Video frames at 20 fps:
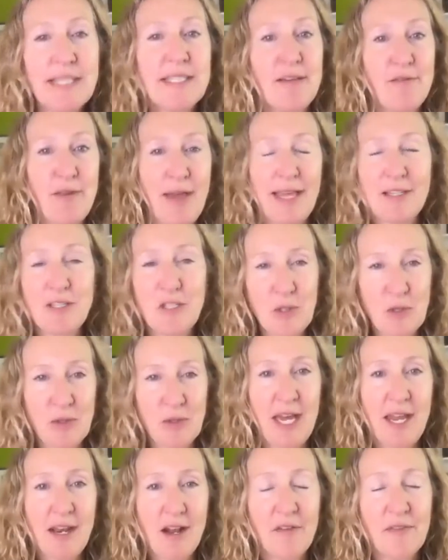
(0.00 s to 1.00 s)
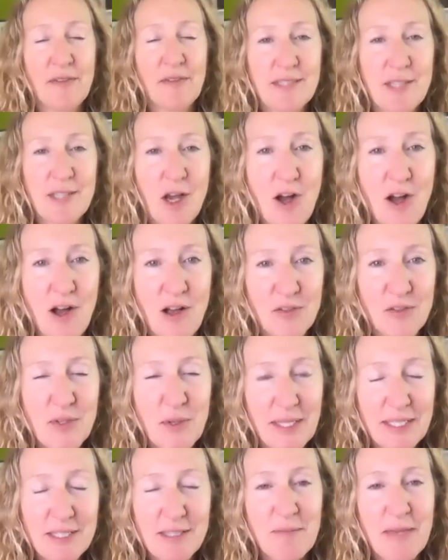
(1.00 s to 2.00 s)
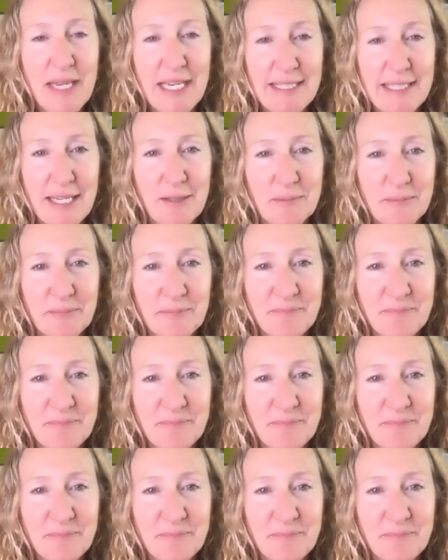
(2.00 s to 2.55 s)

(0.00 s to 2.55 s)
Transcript: have had to do that on this call. So that's amazing.